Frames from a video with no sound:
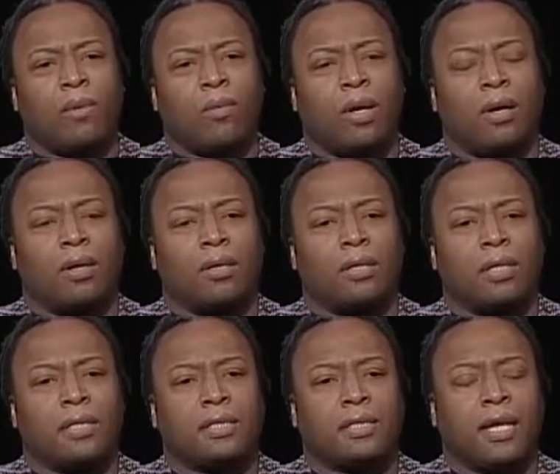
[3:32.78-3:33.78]
Well,
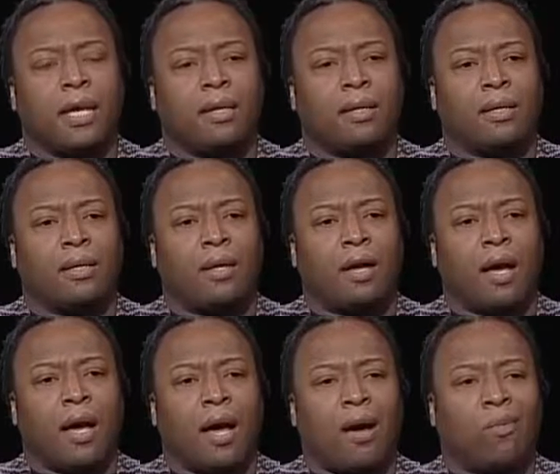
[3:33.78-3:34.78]
here's the thing.
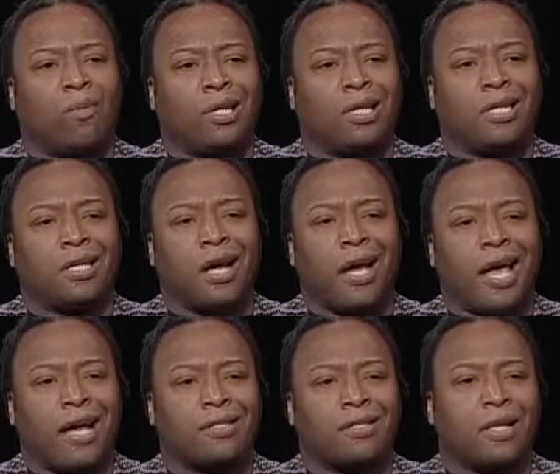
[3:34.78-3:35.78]
I really couldn't
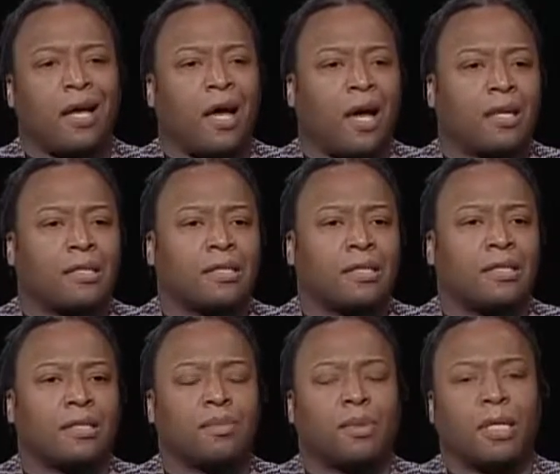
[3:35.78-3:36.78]
answer that honestly,
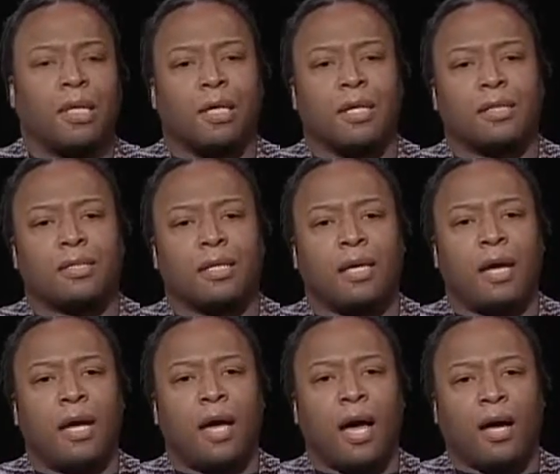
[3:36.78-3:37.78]
just because
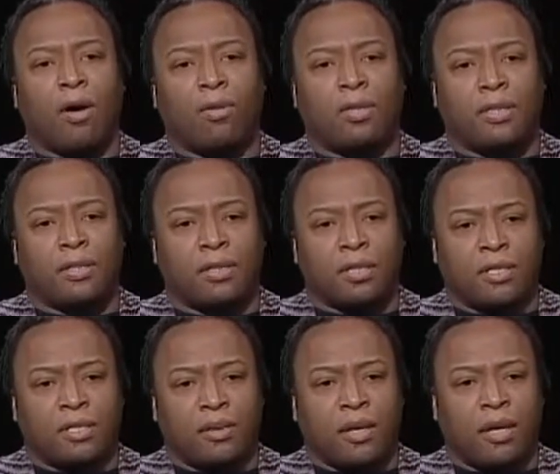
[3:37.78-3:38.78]
I can only
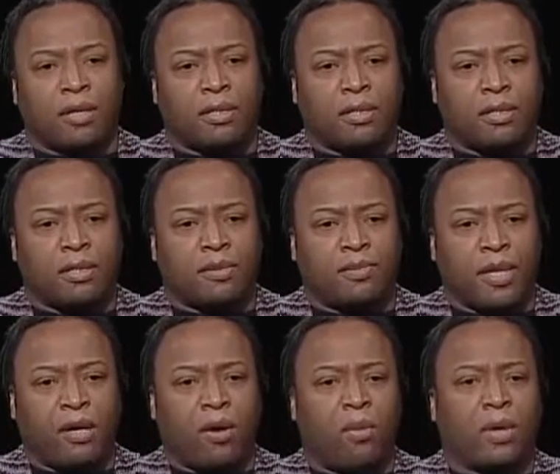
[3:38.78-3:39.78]

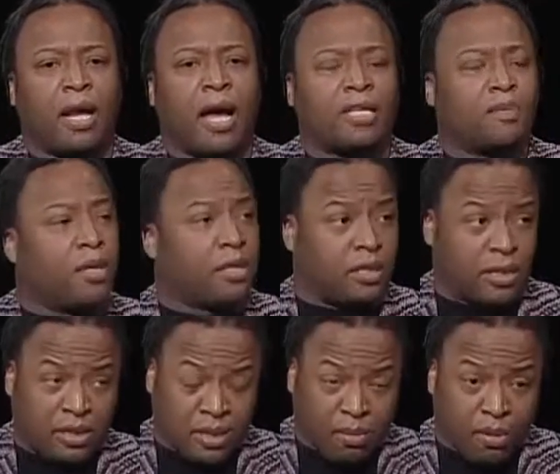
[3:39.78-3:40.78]
speak on what I experienced in
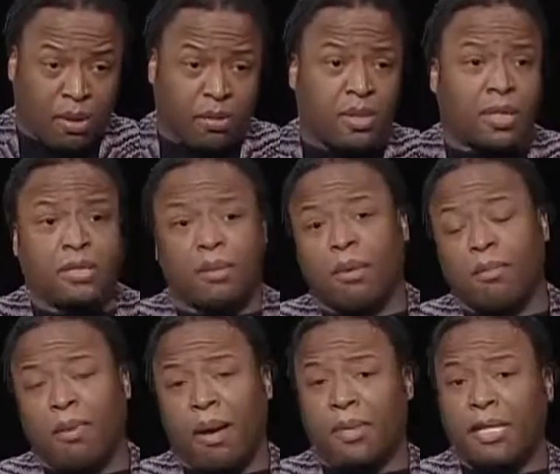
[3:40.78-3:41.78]
the suburb, because
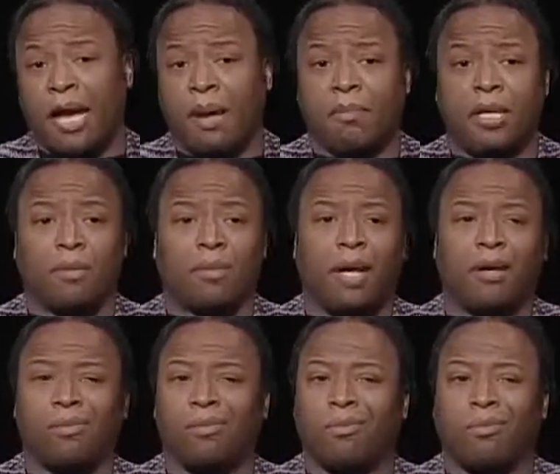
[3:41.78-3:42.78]
by me not being
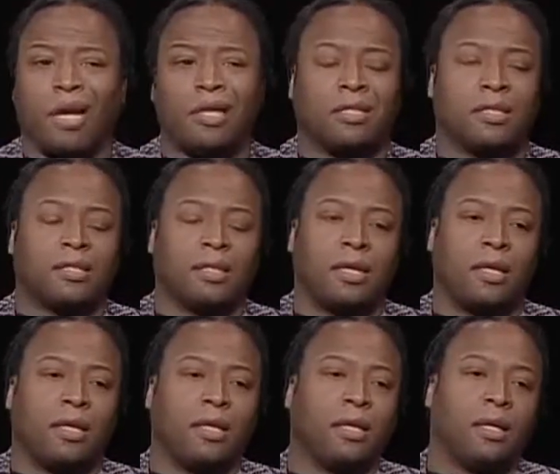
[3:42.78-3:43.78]
raised in the city.